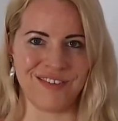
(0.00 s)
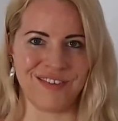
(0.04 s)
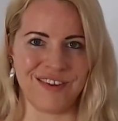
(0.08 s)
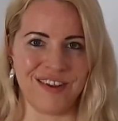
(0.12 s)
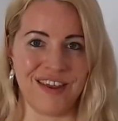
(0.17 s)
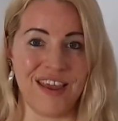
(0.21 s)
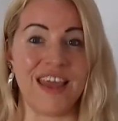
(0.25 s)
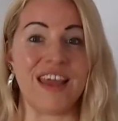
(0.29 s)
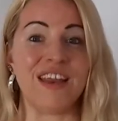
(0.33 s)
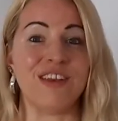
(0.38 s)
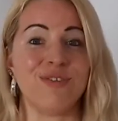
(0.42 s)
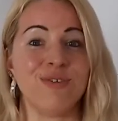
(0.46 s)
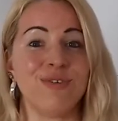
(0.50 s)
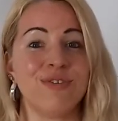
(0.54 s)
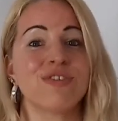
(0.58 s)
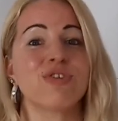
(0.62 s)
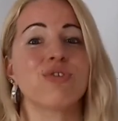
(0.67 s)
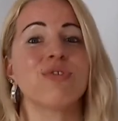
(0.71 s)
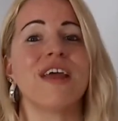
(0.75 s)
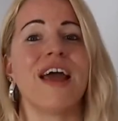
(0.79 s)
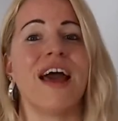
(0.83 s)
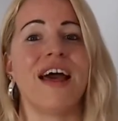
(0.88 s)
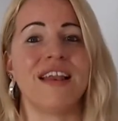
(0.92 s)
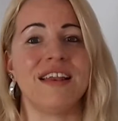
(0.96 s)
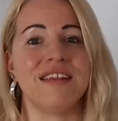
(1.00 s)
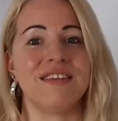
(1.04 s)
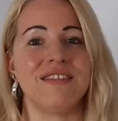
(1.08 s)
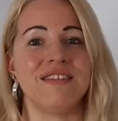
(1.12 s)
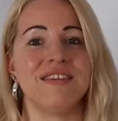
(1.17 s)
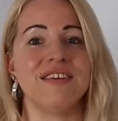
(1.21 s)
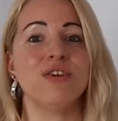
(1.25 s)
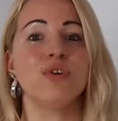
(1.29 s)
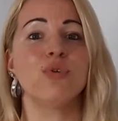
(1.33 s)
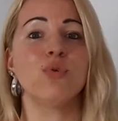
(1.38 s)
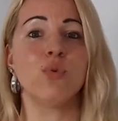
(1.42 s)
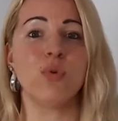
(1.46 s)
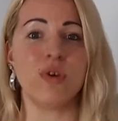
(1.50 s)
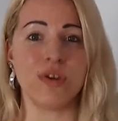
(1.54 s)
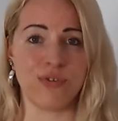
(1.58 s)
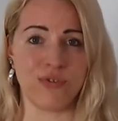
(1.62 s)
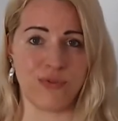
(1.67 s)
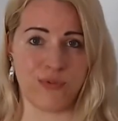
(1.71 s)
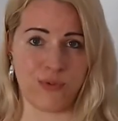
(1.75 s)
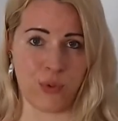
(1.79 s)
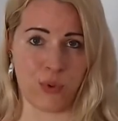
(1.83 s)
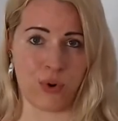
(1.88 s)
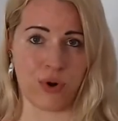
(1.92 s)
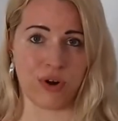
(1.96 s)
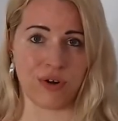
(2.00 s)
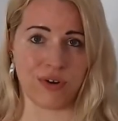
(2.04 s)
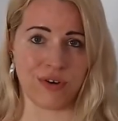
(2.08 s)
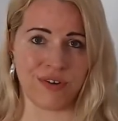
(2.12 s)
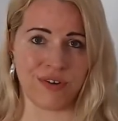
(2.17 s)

into the reality you wish for.